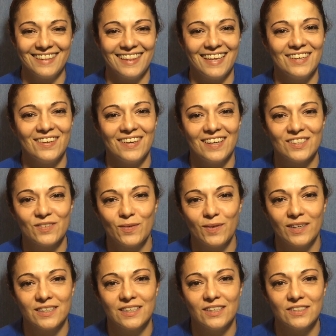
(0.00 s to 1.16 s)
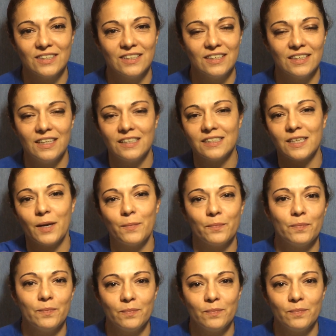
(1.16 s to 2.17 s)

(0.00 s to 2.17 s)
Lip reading: Thank you guys for watching. I'll see you again next time.